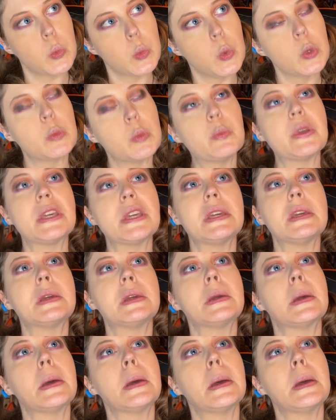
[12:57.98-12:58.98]
will
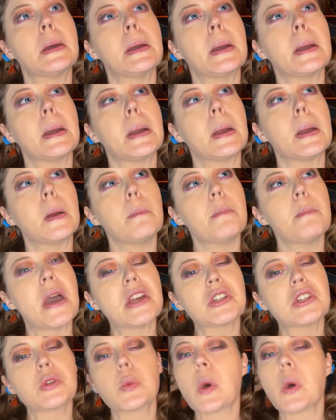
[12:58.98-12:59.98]
be
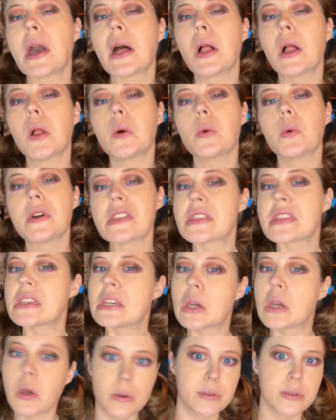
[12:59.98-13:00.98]
mesh well with the
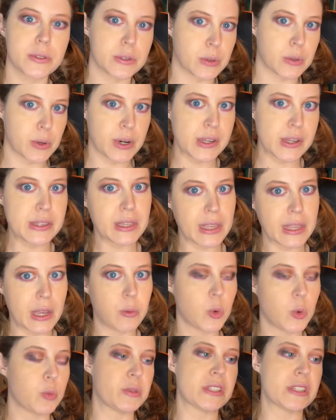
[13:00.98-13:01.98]
ghost story that I
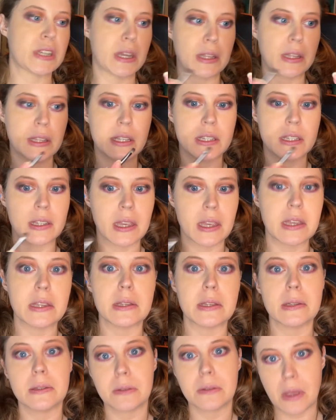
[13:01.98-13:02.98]
will be telling
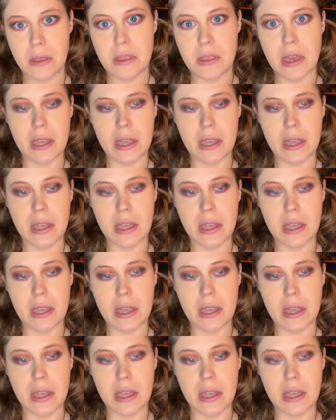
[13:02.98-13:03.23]
in that